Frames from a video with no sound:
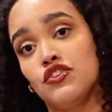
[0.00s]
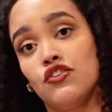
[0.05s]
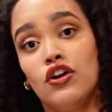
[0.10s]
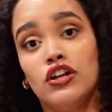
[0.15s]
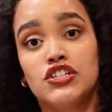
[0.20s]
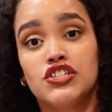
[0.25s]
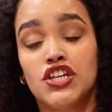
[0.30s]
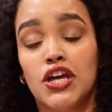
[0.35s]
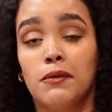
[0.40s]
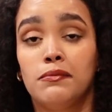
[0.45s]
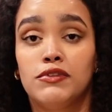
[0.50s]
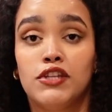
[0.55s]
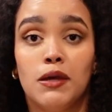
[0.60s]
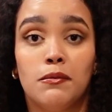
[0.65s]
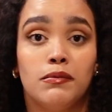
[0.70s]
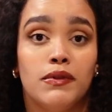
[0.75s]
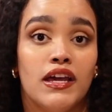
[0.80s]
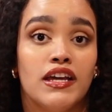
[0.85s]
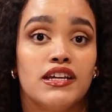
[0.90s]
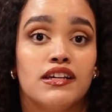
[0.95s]
all chopped
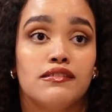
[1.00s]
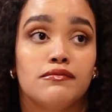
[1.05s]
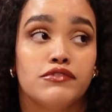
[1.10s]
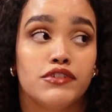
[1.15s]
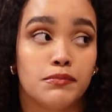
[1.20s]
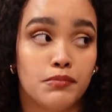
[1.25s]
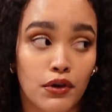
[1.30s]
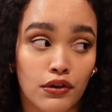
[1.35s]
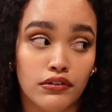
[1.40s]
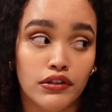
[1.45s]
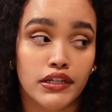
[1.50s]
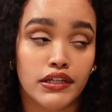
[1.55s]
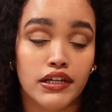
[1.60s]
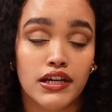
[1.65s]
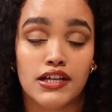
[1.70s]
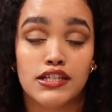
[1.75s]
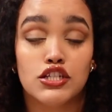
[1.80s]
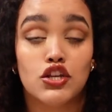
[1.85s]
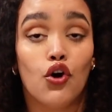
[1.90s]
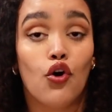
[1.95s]
up like Chipotle
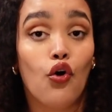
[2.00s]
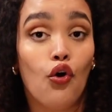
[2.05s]
does,